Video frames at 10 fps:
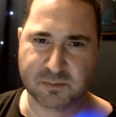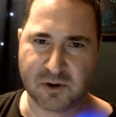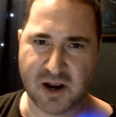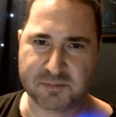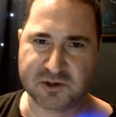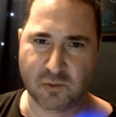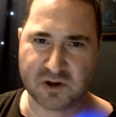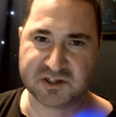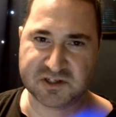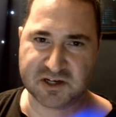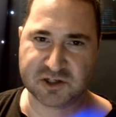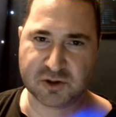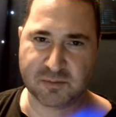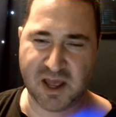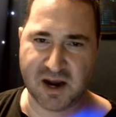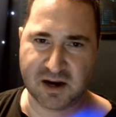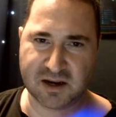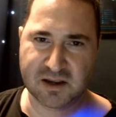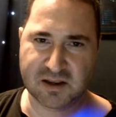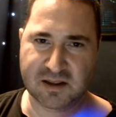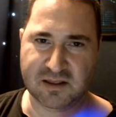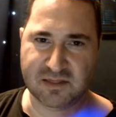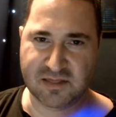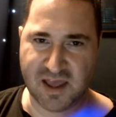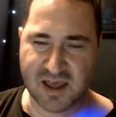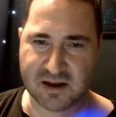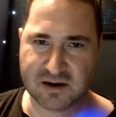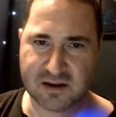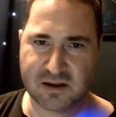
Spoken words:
Perhaps it wasn't as traumatic then,